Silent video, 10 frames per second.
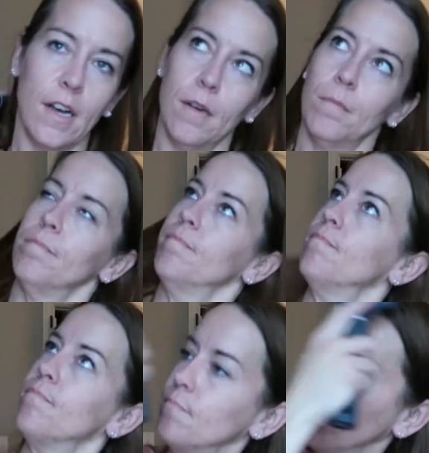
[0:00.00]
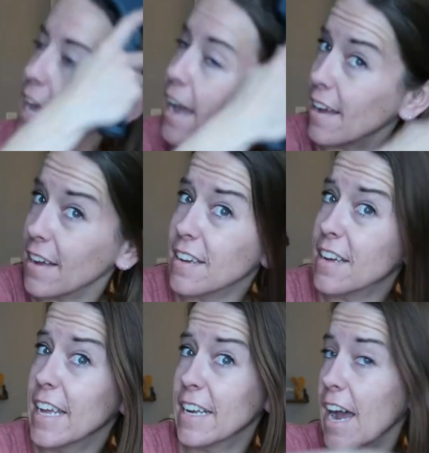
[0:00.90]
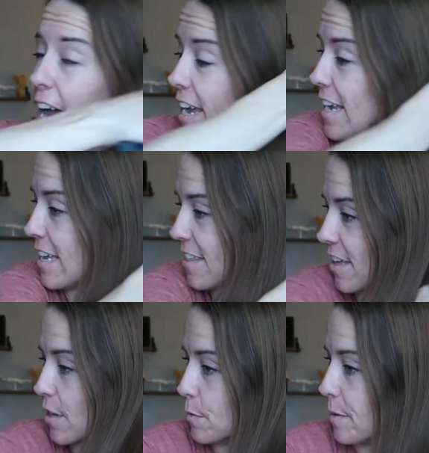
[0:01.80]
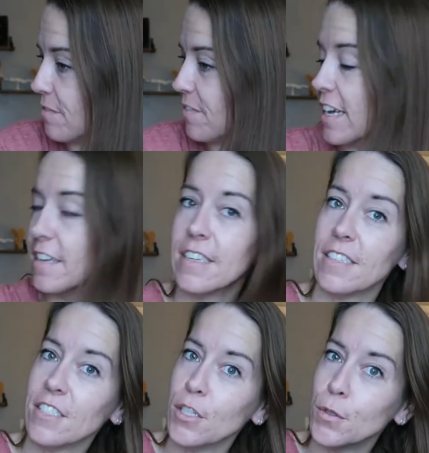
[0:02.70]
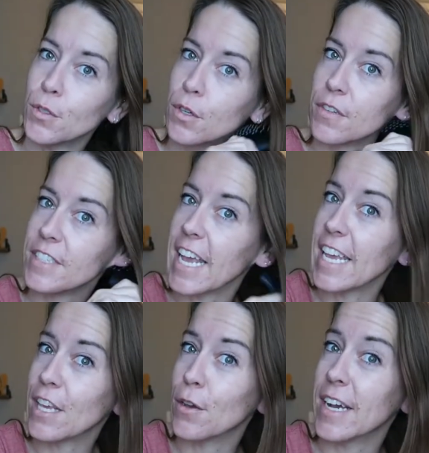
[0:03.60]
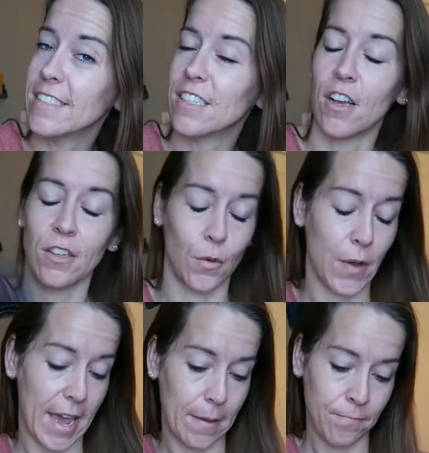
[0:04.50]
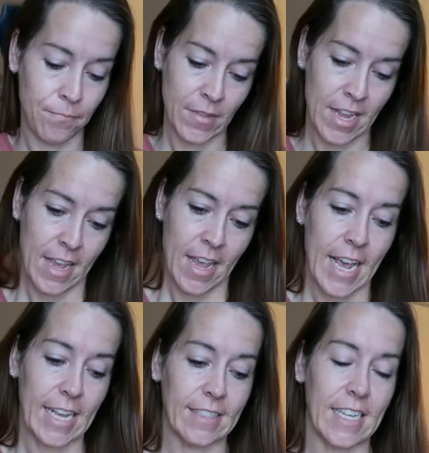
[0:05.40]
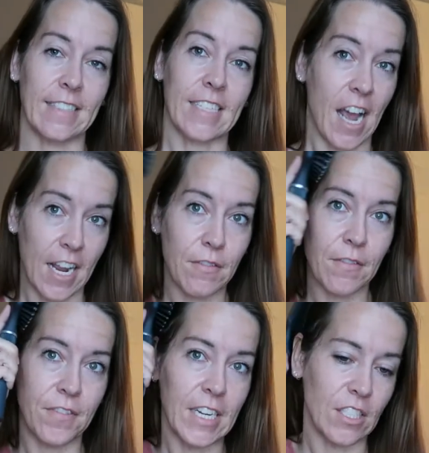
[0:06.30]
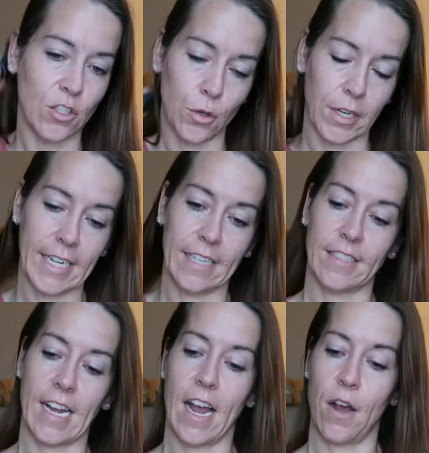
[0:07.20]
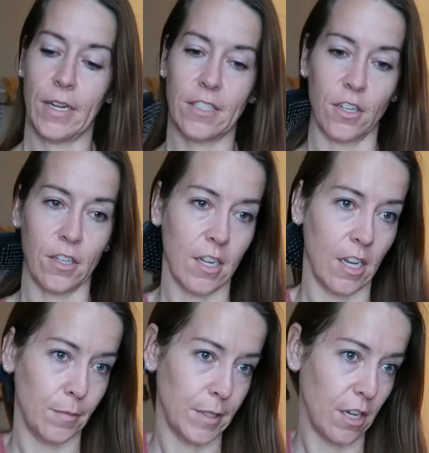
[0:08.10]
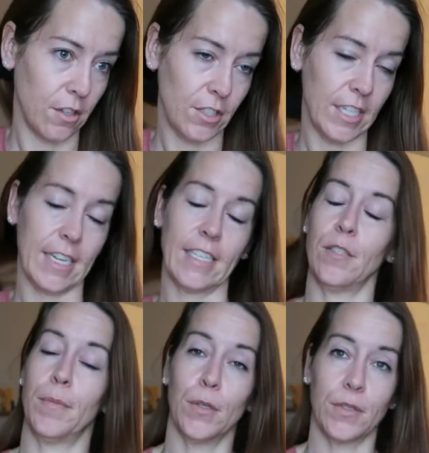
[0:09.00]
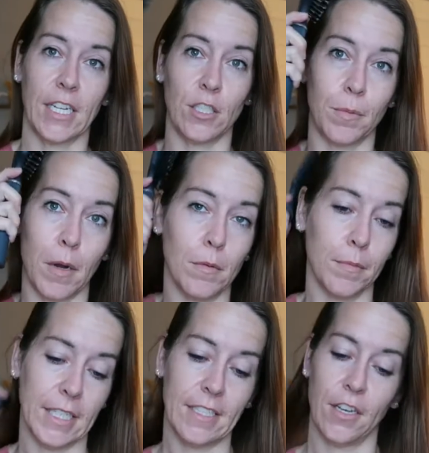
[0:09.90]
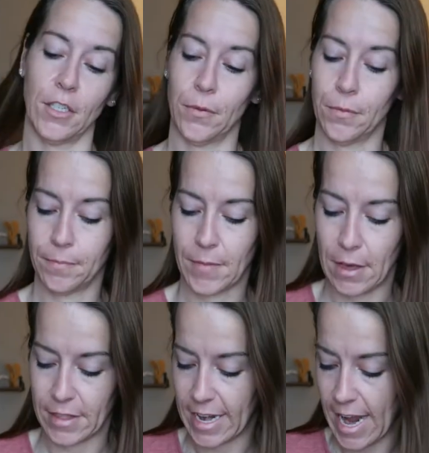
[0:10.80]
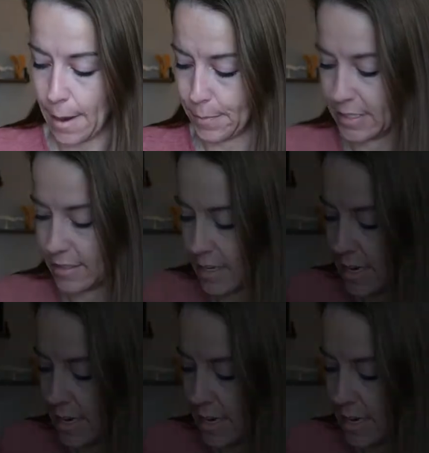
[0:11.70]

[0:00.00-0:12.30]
um, yeah, and I thought it would be fun to sort of take you guys along the way. It's, it's kind of a funny story as to how I started cosmetology, and I suppose I should probably tell you how that happened.